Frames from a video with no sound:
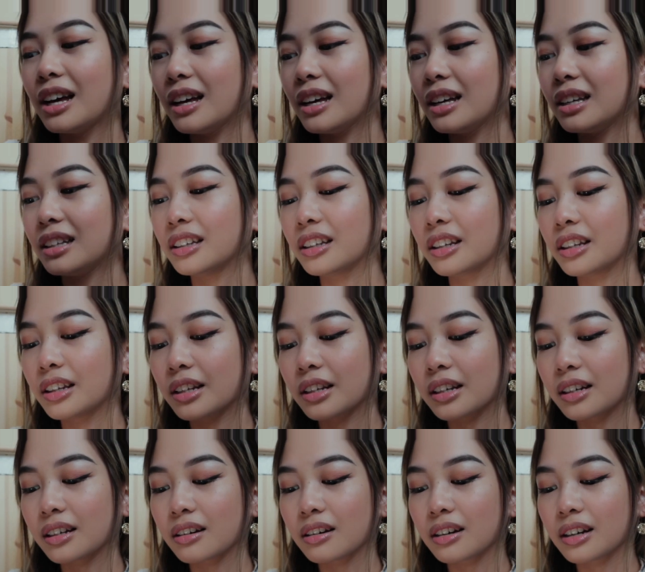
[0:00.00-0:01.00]

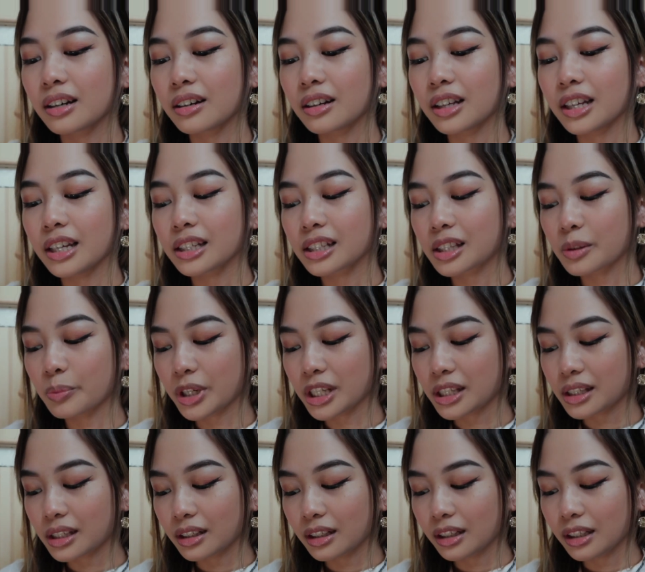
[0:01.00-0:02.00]
and it's
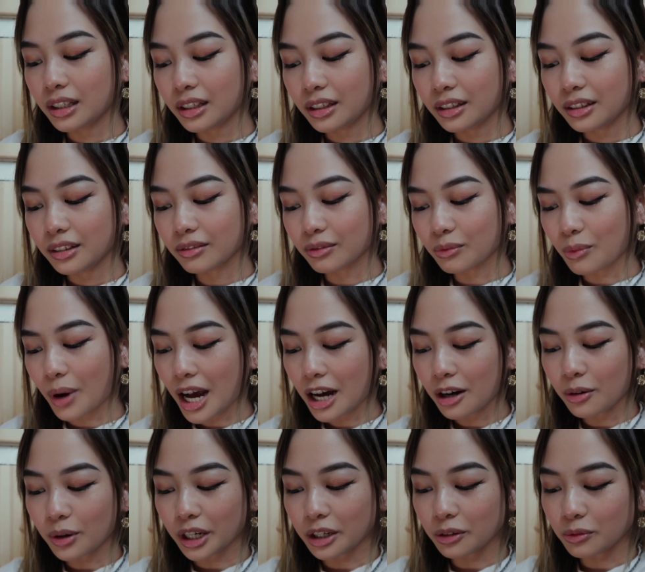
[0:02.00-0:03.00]
basically,
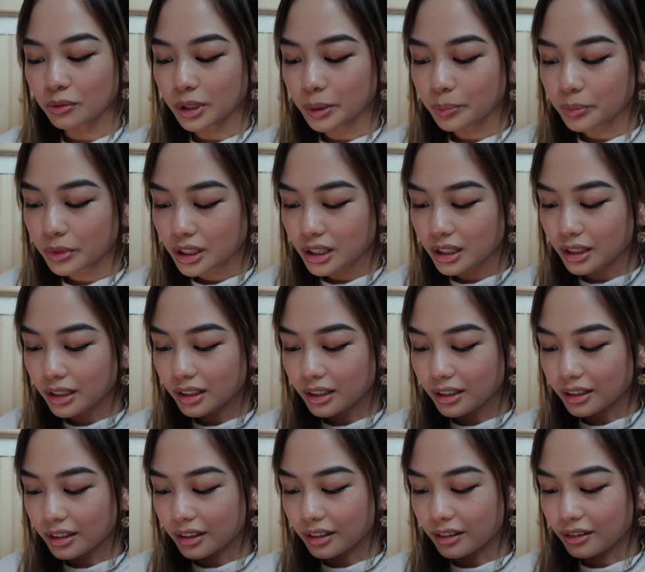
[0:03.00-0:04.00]
wow, I ripped
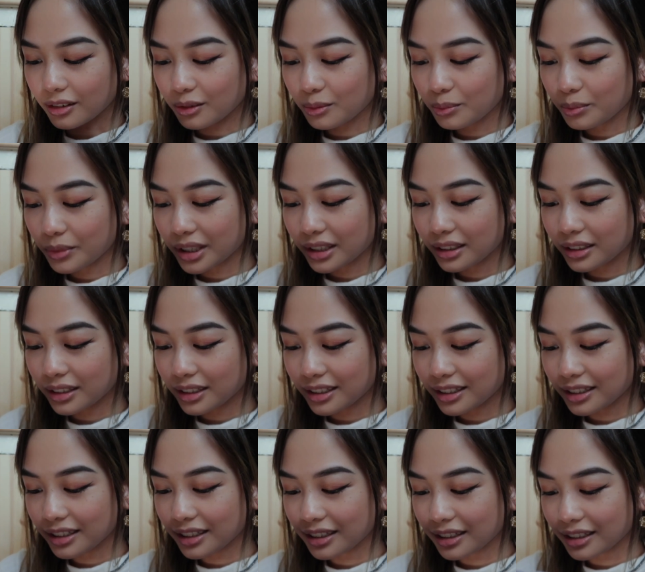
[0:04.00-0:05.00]
it, oh my
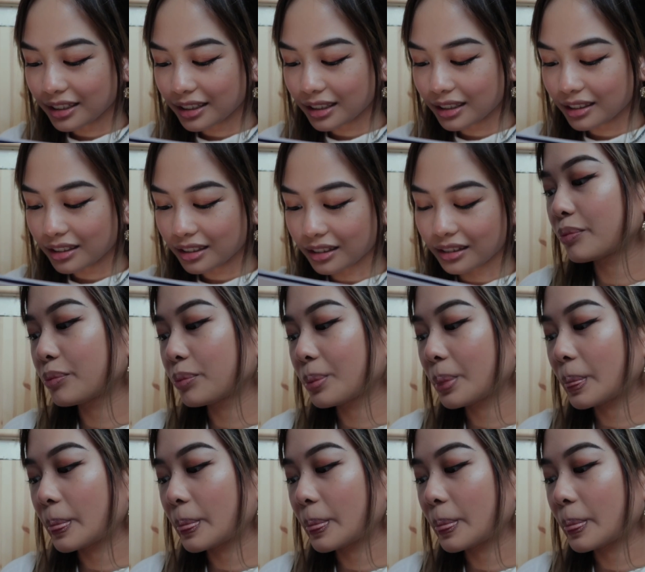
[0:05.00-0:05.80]
god.